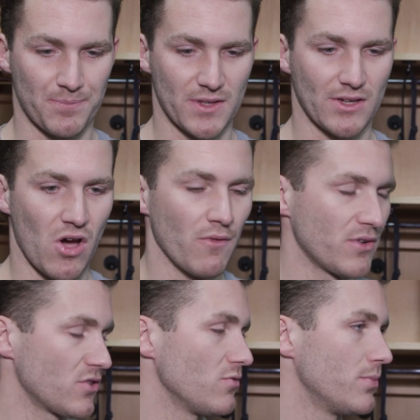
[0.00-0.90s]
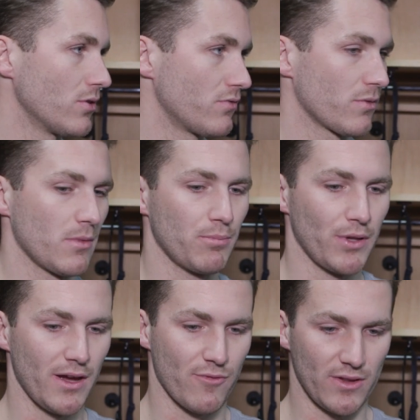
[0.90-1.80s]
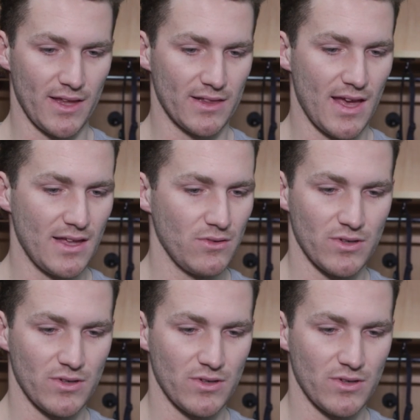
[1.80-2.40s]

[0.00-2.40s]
the confidence you build from a playoff run like that,